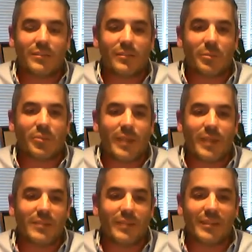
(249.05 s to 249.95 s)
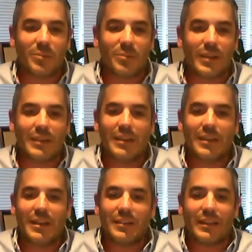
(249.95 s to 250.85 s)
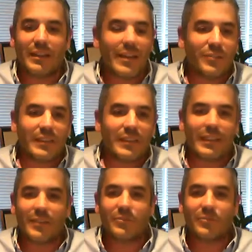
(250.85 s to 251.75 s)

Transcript: the perspective that they bring, the life that they live,